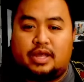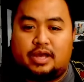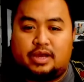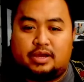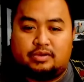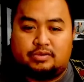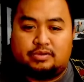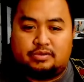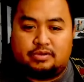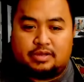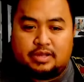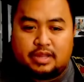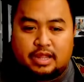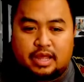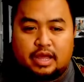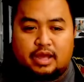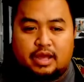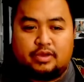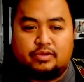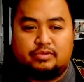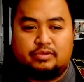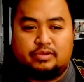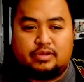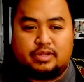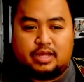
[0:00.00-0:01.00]
down, down,
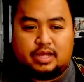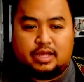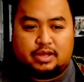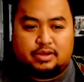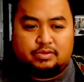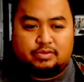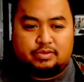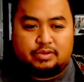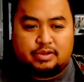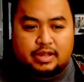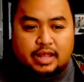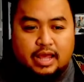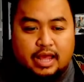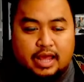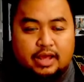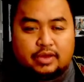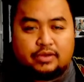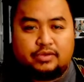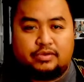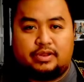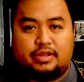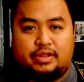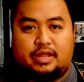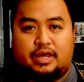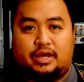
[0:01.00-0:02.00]
down,
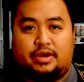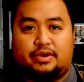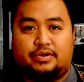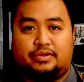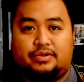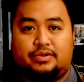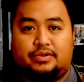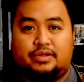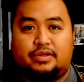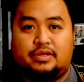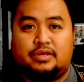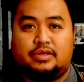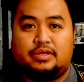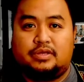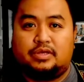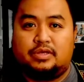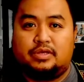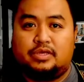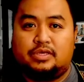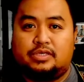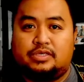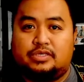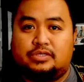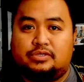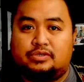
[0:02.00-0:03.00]
down, down.
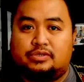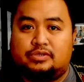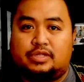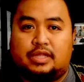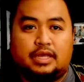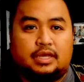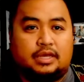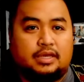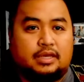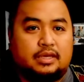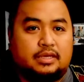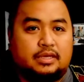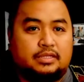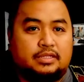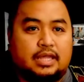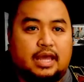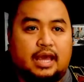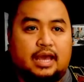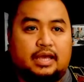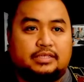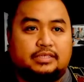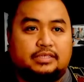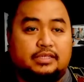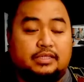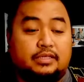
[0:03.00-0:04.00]
So the, the
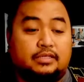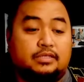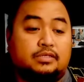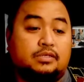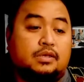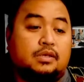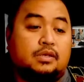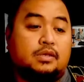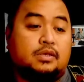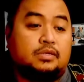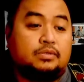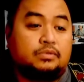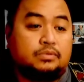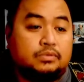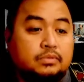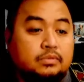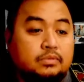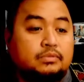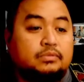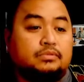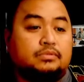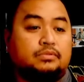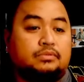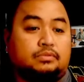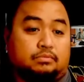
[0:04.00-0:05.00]
accent is so
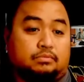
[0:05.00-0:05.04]
one,